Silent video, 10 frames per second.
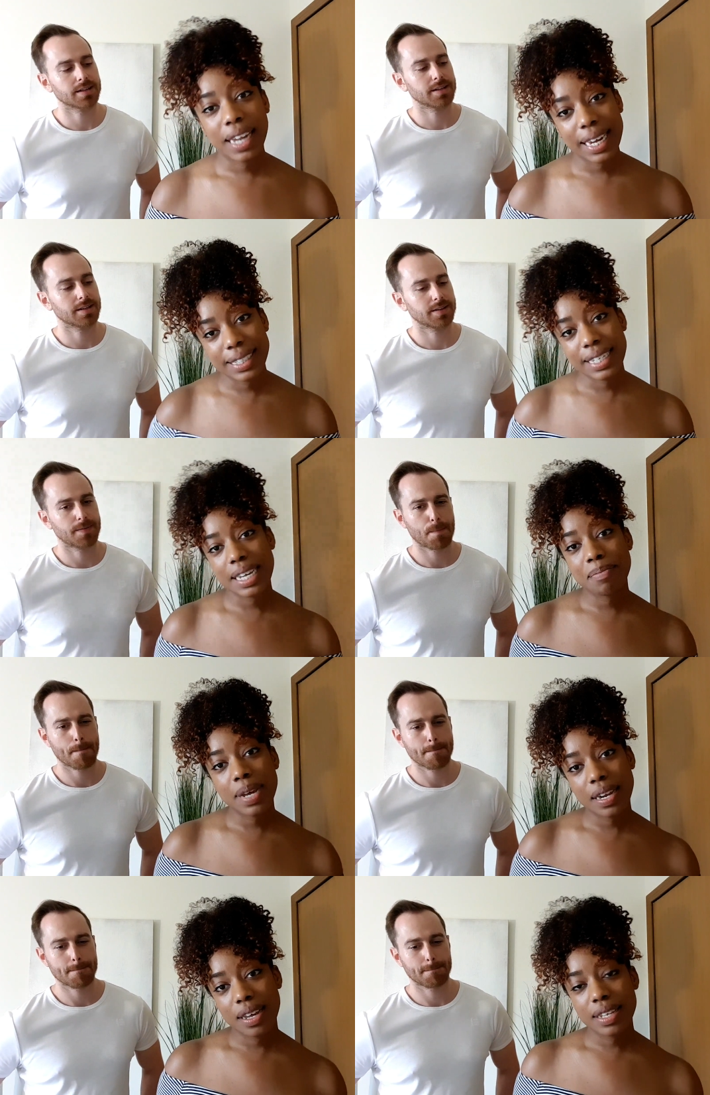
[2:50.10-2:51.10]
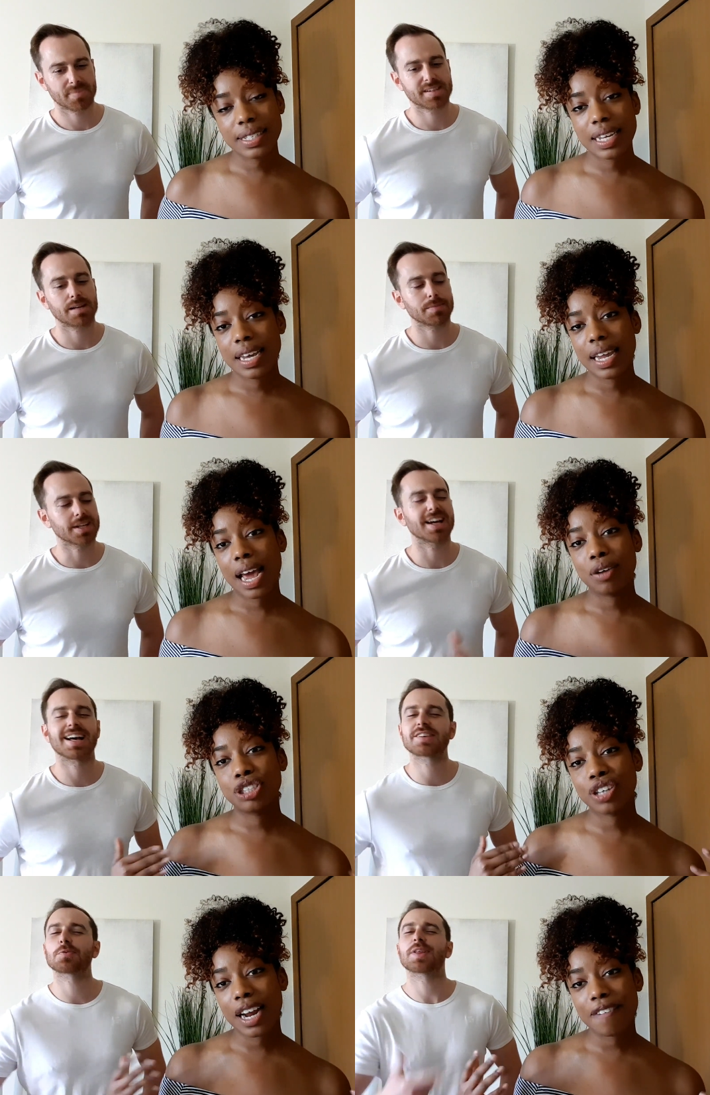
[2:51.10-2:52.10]
Speaker 1: like ten minutes, ten, and yeah, I
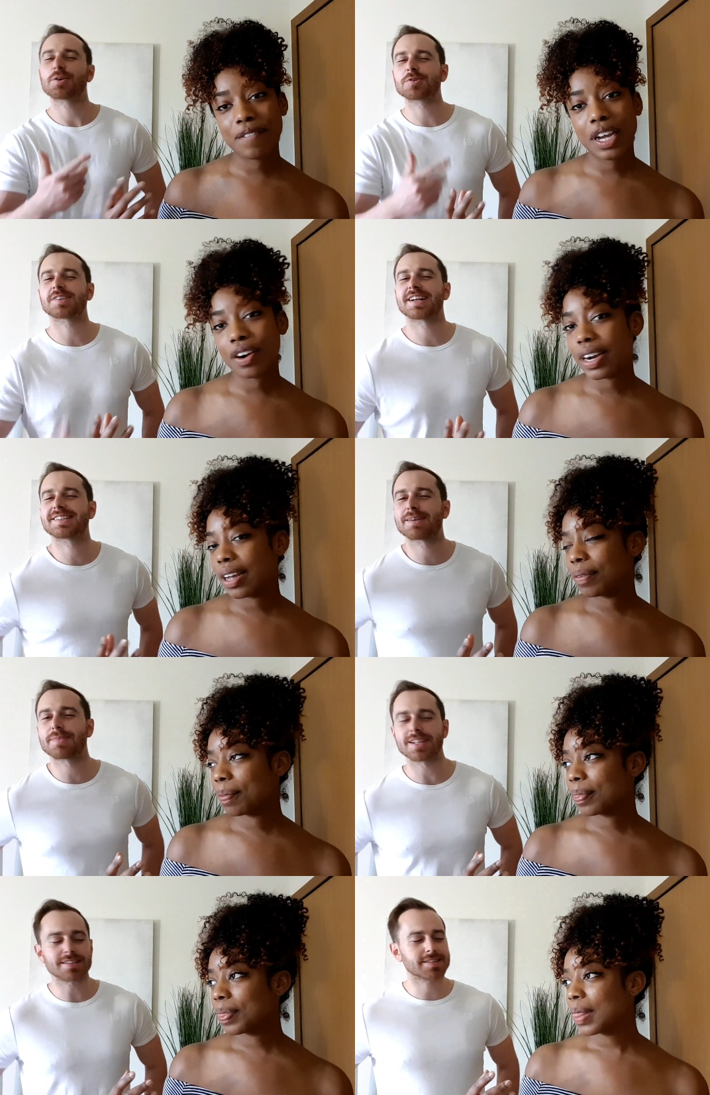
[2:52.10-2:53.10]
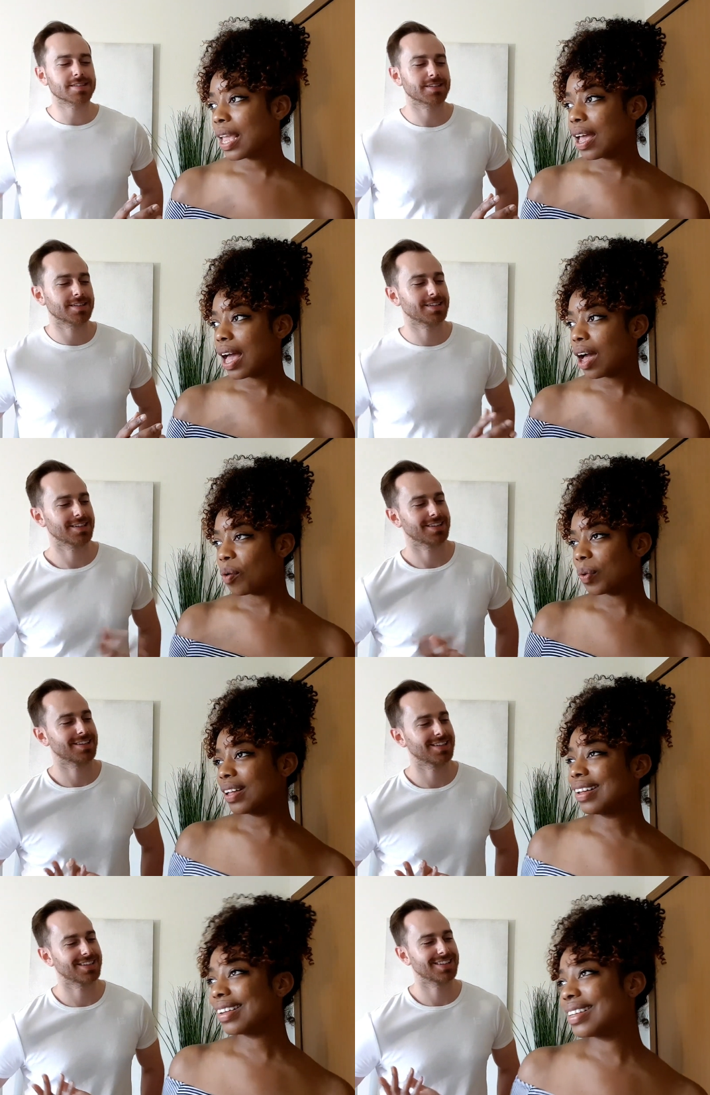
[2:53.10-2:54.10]
was trying to figure it. Ten minutes. I
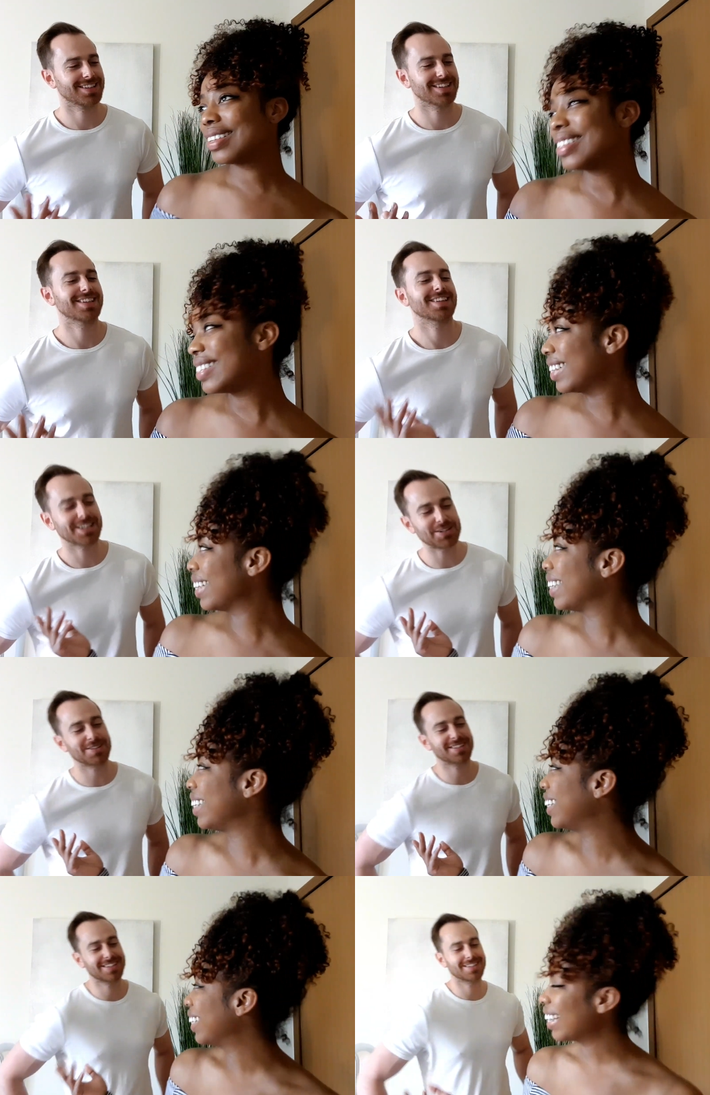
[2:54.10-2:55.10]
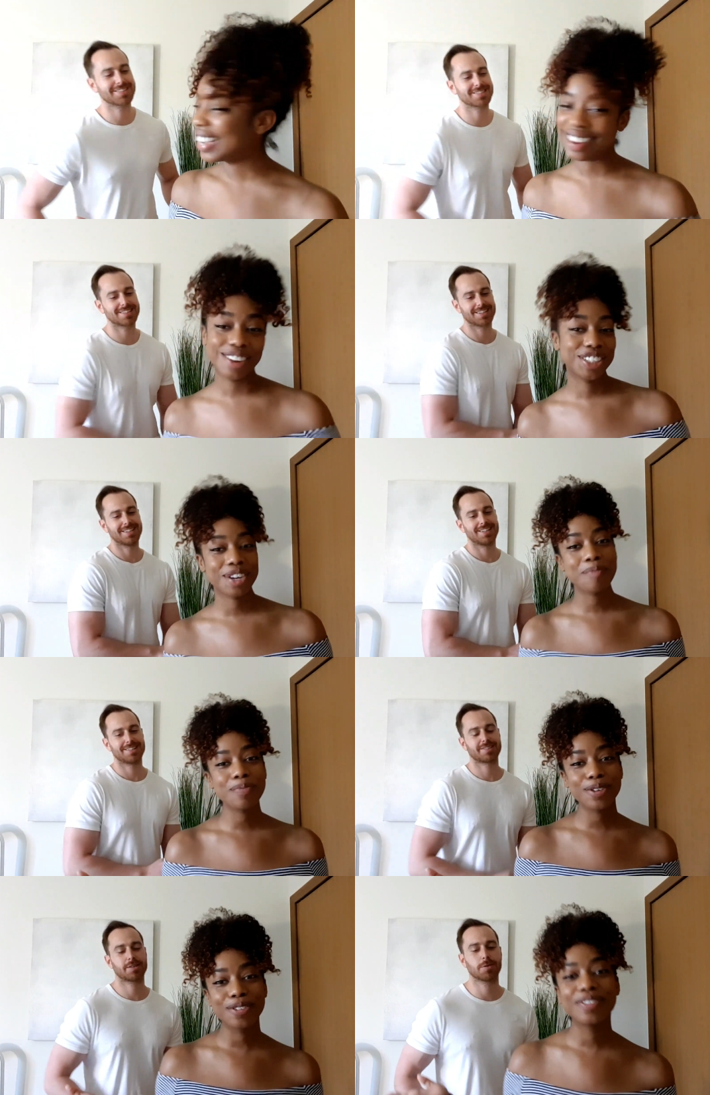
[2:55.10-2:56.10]
was. Yeah, go on. I'll show
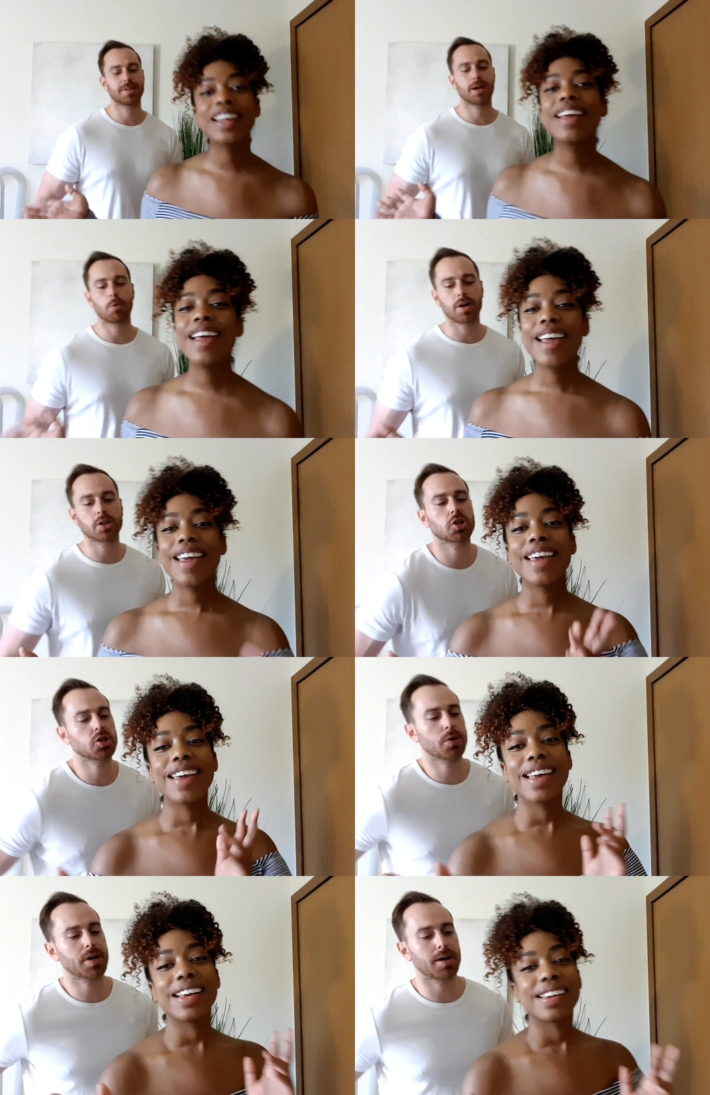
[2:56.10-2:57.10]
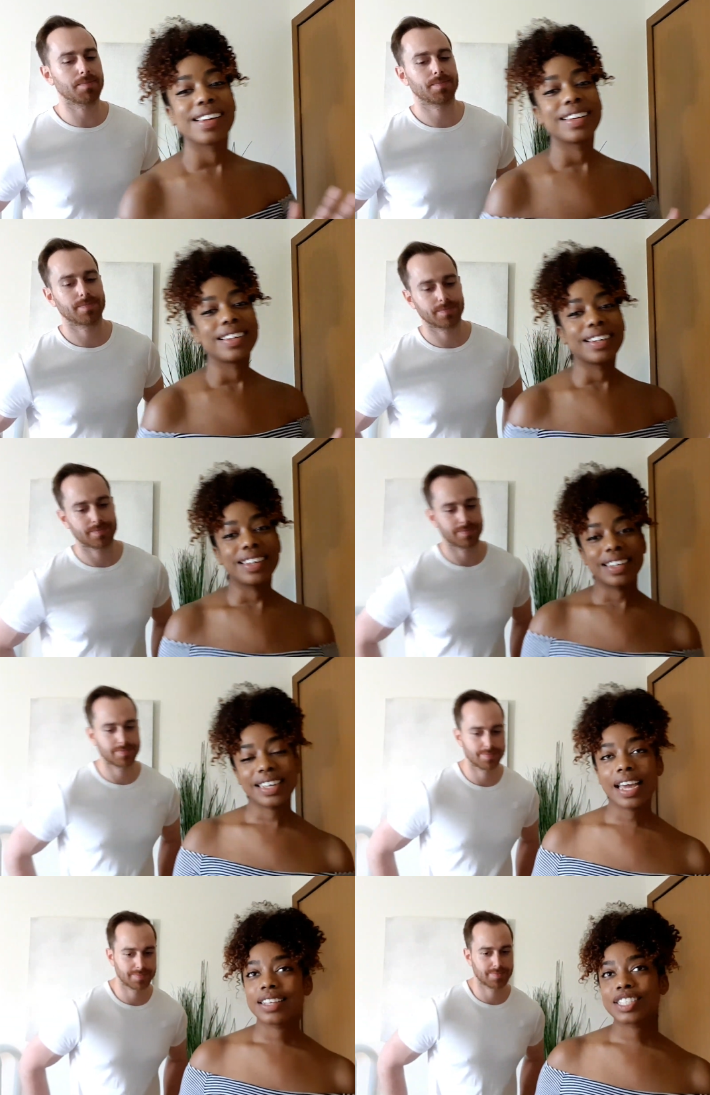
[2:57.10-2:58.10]
proof. So you're
Speaker 2: on there, what, and I just showed up?
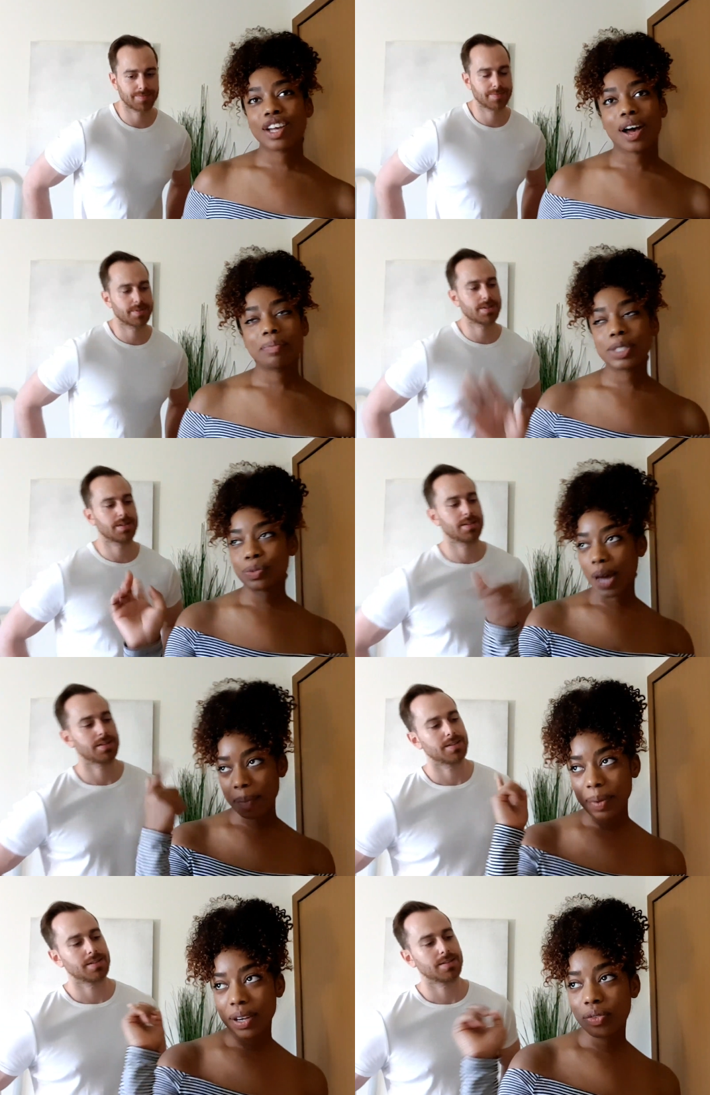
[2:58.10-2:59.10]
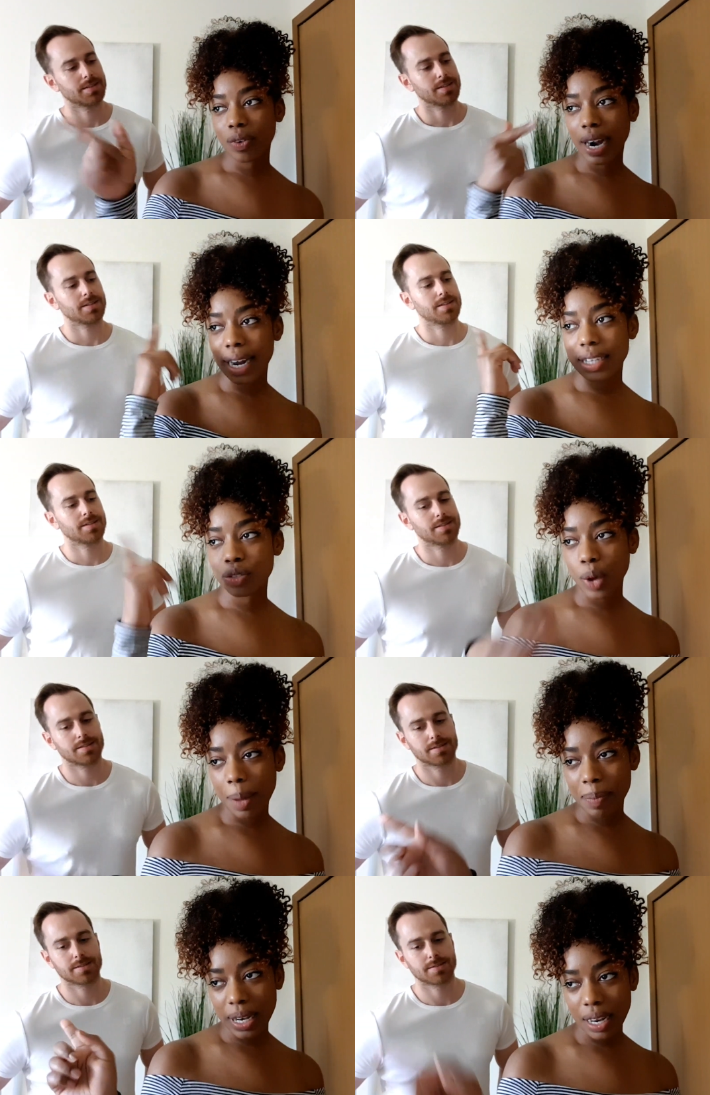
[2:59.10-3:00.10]
Speaker 1: Yeah, so I'm swiping right,
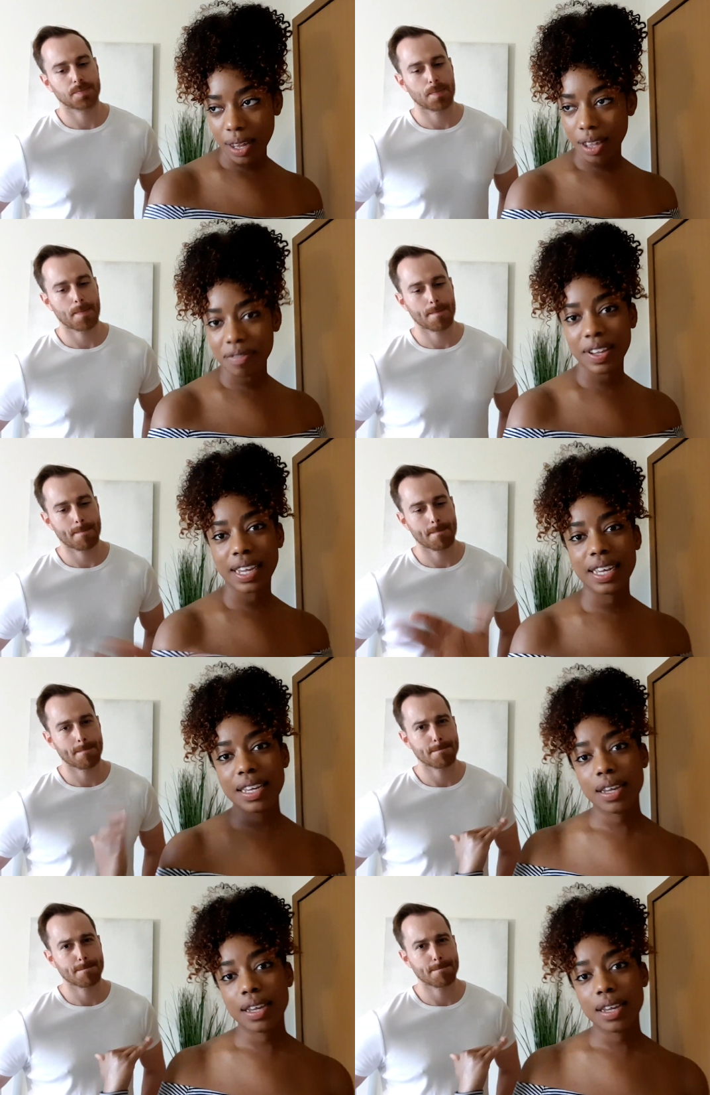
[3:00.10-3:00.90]
swiping left, and he,